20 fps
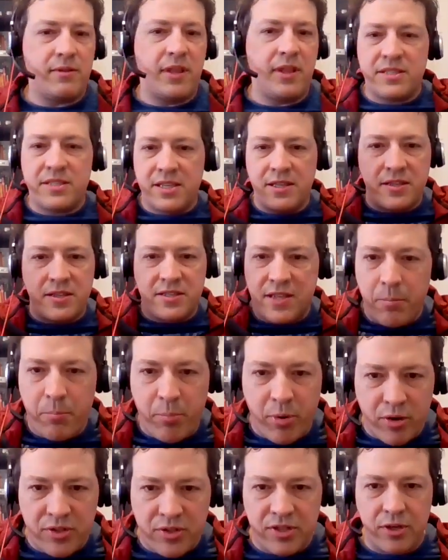let's say the same
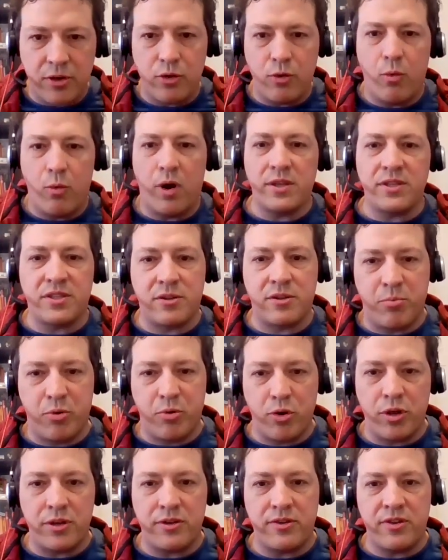person who wants to
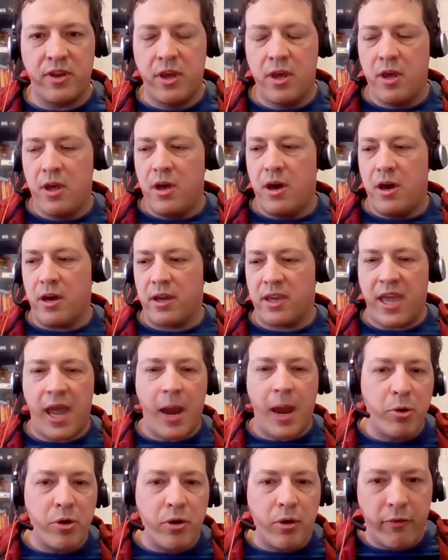put a
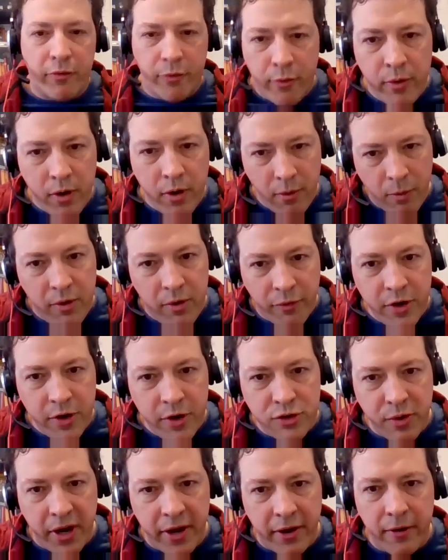camera in a
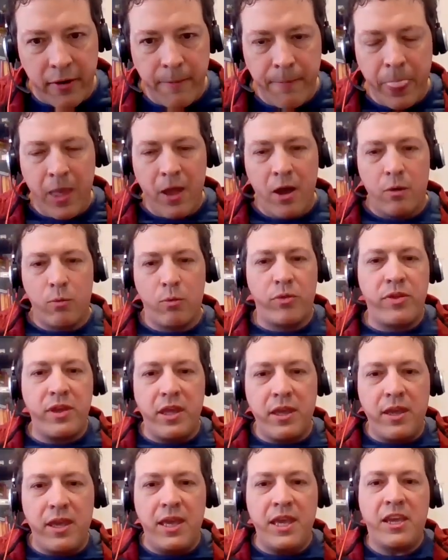refrigerator. Well,
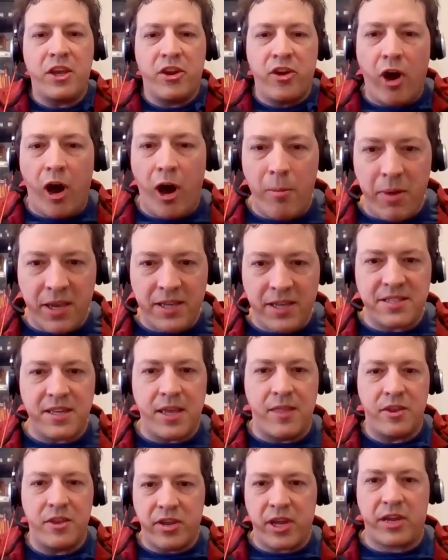the economics
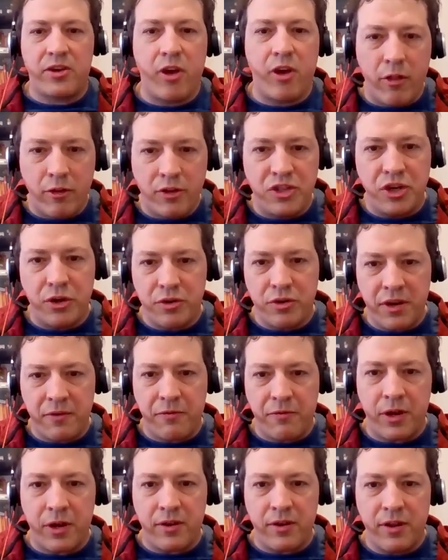and the technology are
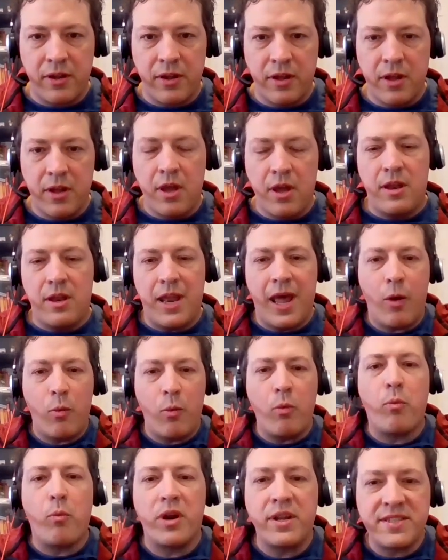different.
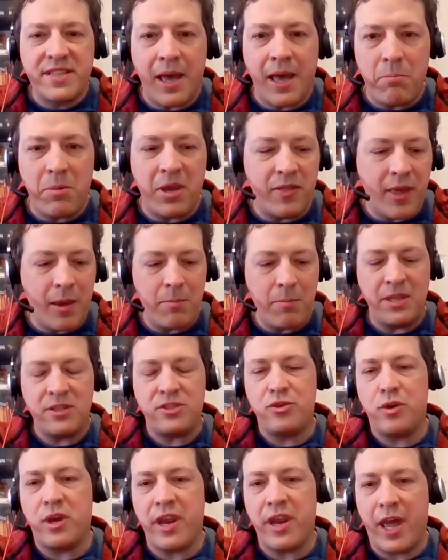Now, what does that mean? That
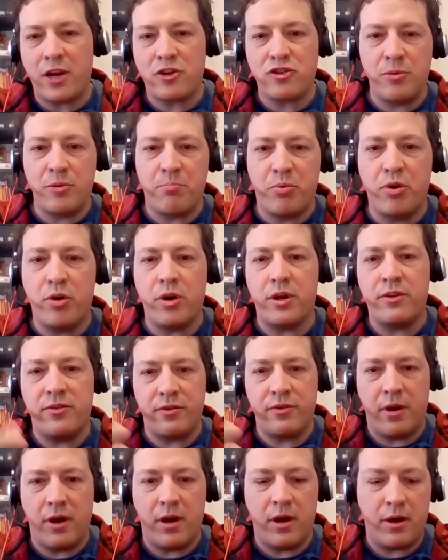means you can actually put,